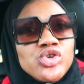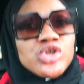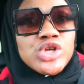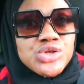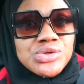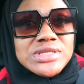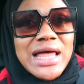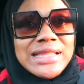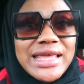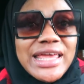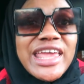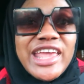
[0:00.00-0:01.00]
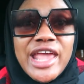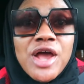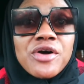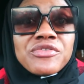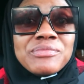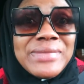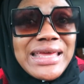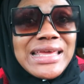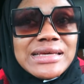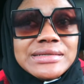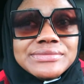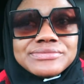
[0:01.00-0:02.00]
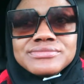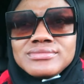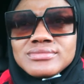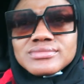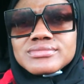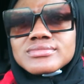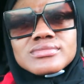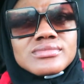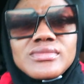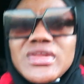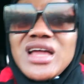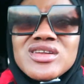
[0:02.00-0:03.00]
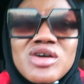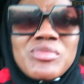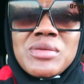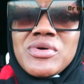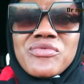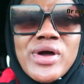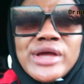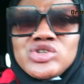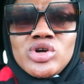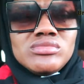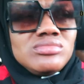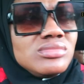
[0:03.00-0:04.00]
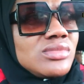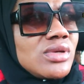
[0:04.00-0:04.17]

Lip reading: you need to start taking care of me. Normally before I done,